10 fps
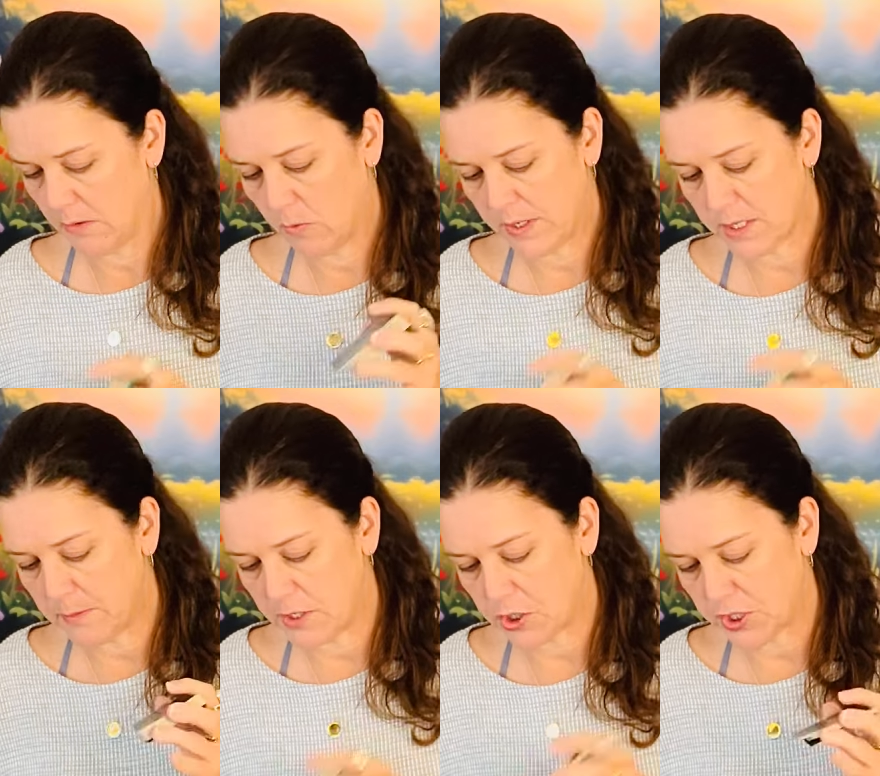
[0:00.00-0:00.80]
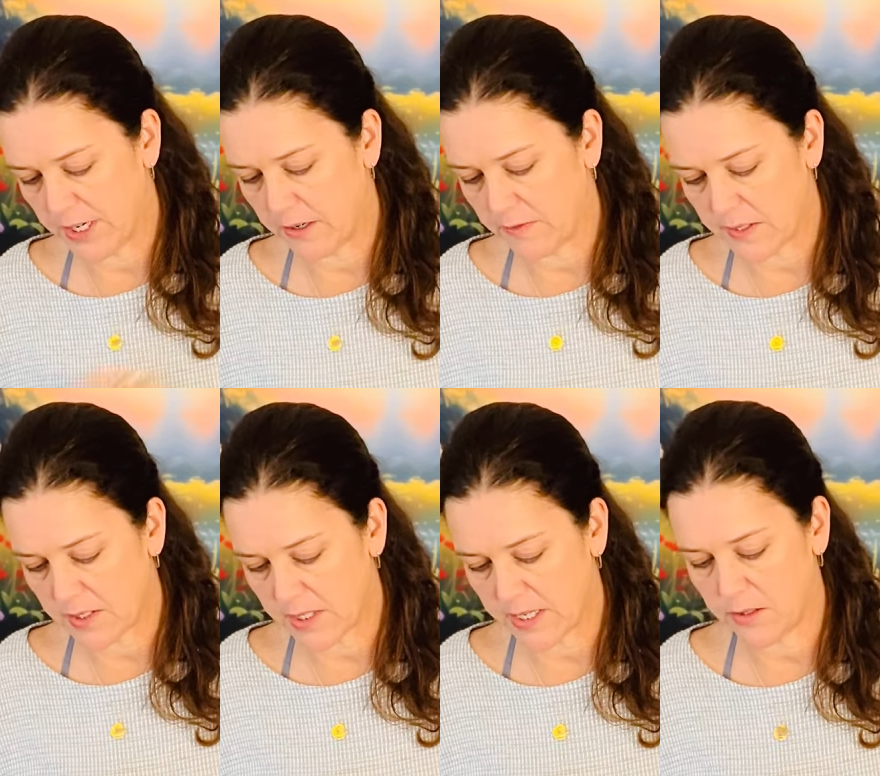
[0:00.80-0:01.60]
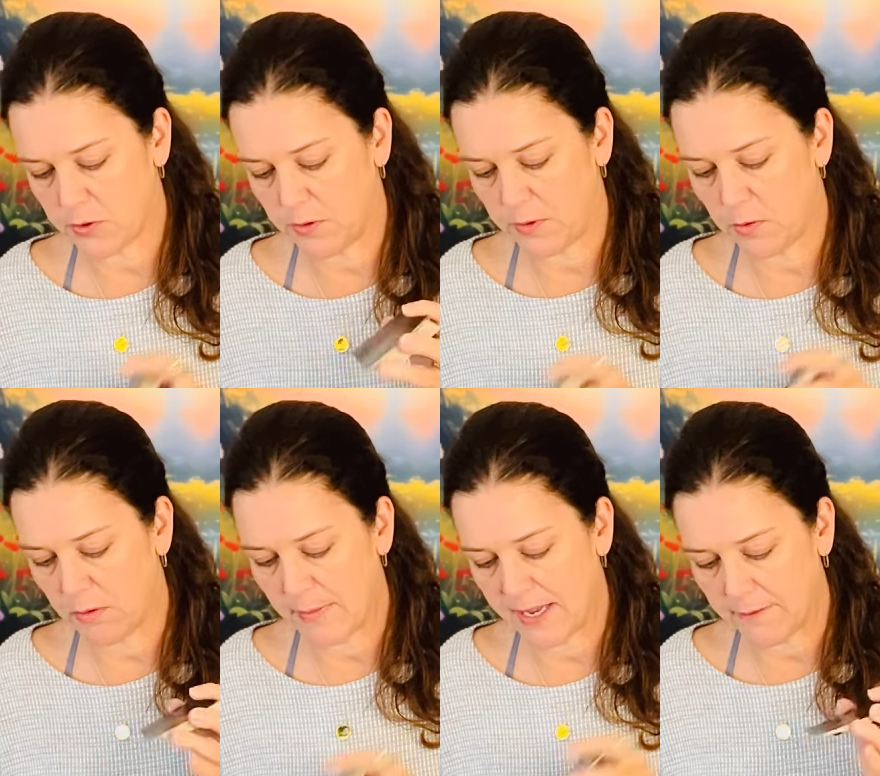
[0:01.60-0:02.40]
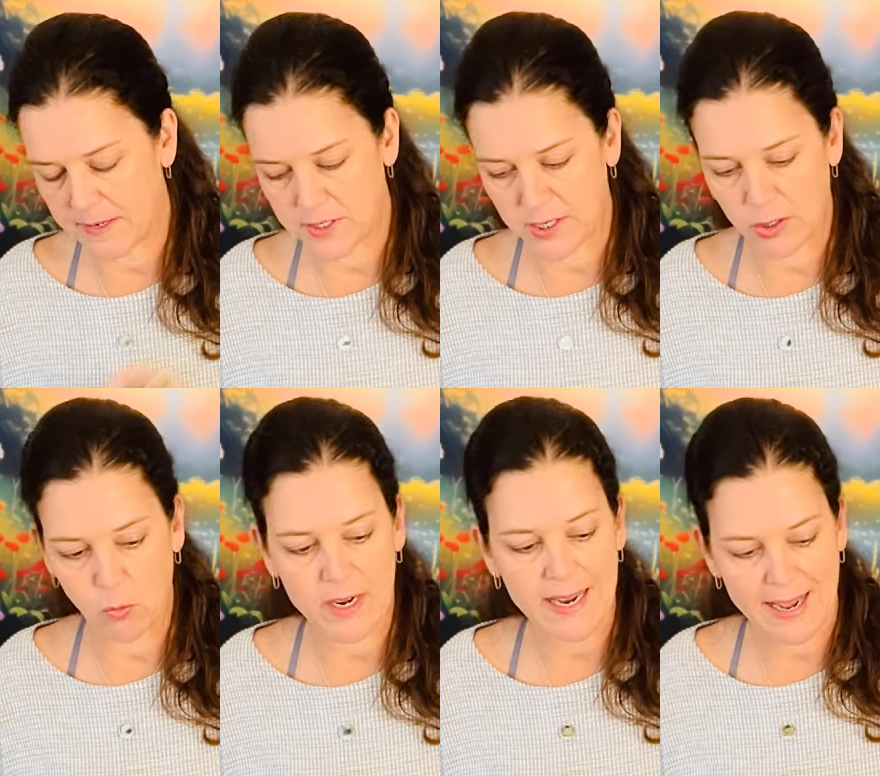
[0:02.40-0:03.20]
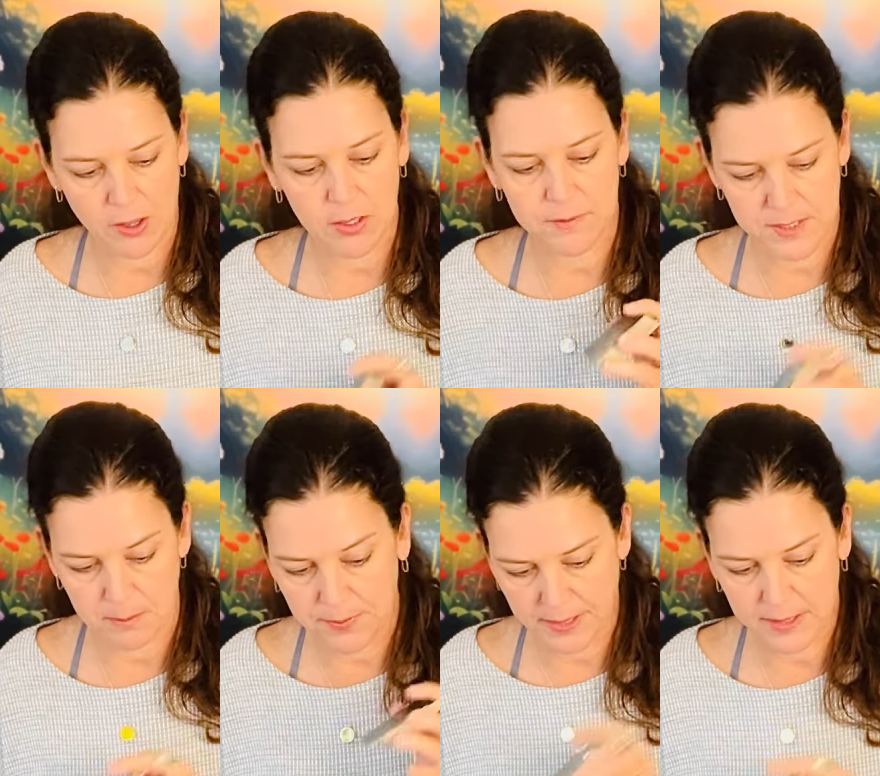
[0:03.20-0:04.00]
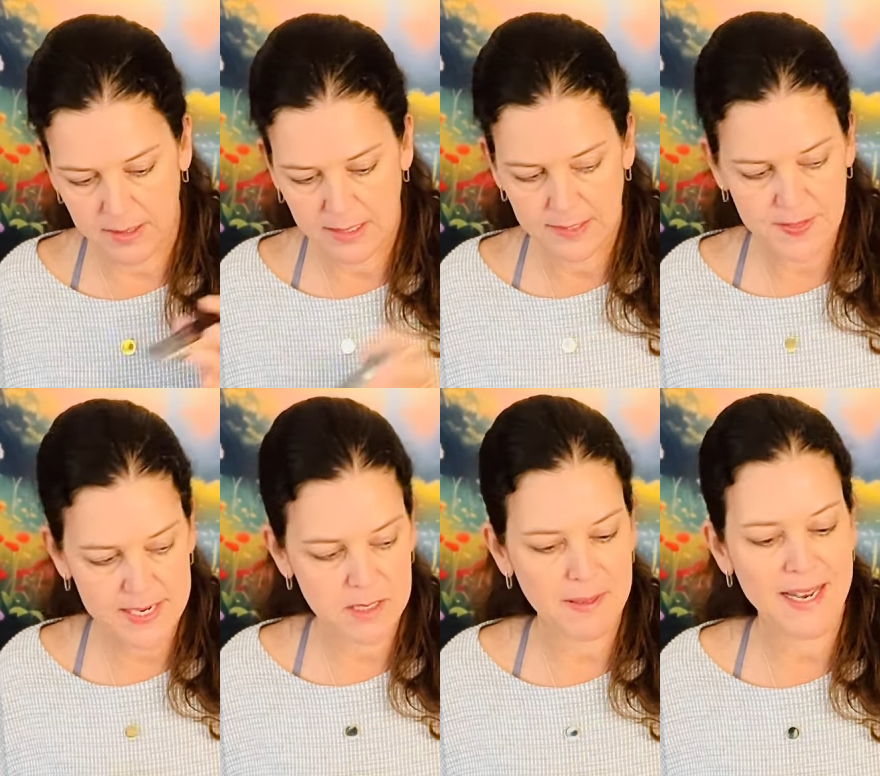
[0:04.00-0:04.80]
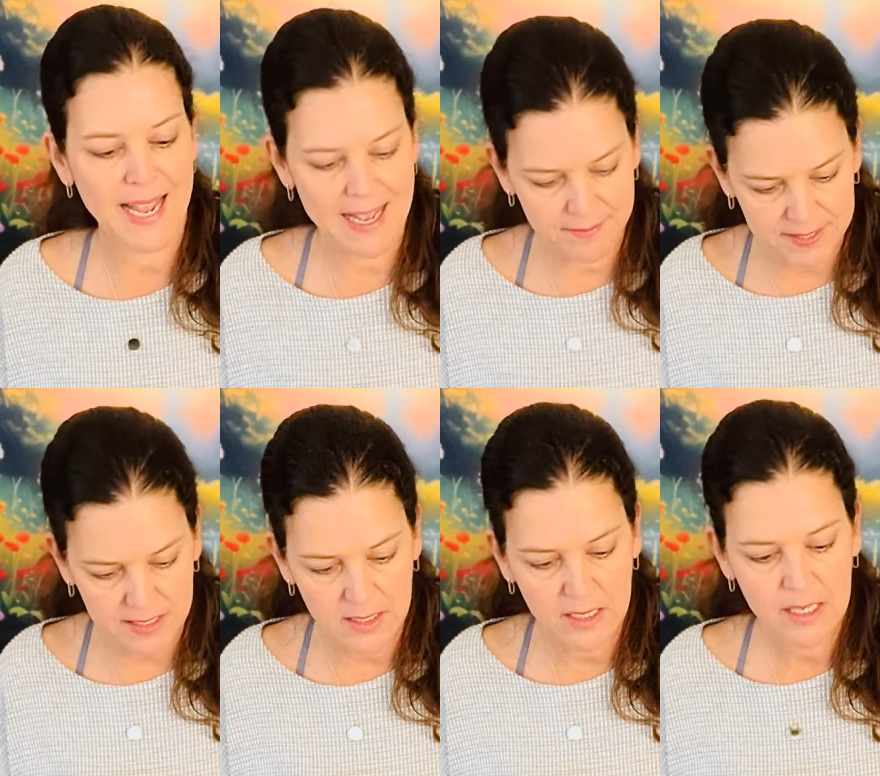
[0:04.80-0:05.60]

What is the magician here? This is the hidden truth. You are manifesting your way out of something that has been heavy.